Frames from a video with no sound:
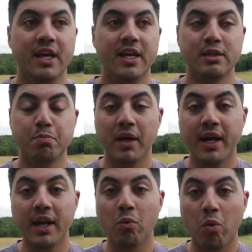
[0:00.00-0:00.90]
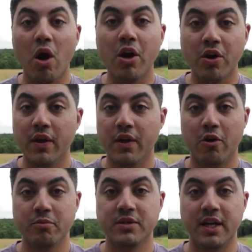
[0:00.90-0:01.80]
is planning water on the
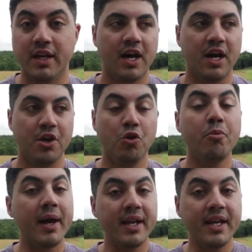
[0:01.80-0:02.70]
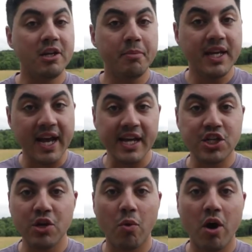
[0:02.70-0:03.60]
homestead. Uh, you might need to be
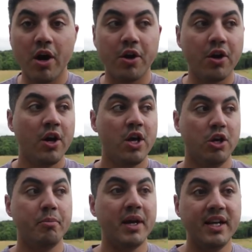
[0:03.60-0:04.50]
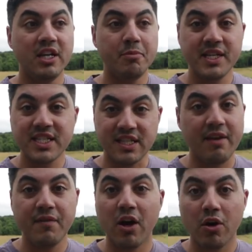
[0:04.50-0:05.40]
catching water, you might need to be
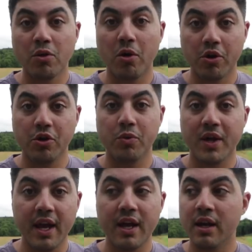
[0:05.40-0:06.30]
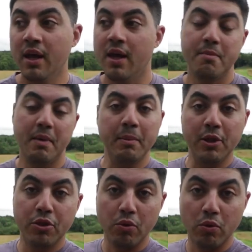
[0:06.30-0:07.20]
saving all the water you can, maybe
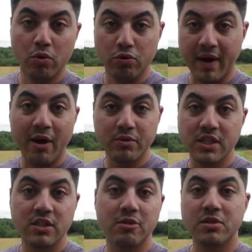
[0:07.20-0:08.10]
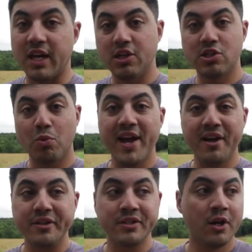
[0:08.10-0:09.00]
through ground systems like
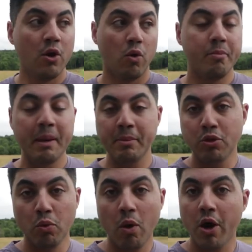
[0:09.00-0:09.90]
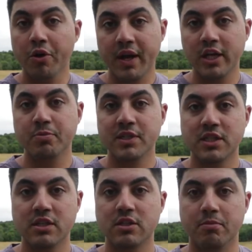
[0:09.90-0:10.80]
swales, or maybe through water catchment
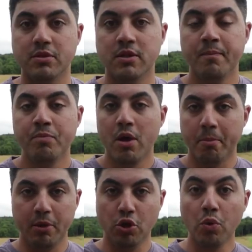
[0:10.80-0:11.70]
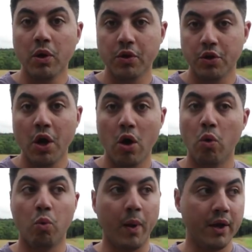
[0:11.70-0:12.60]
systems. But you won't
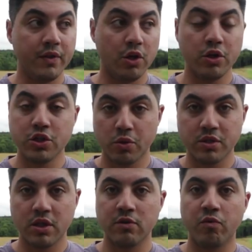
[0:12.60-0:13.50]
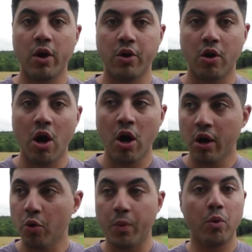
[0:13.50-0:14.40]
know where the good sources of water
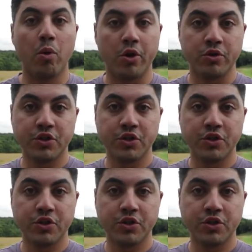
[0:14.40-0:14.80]
are, where water's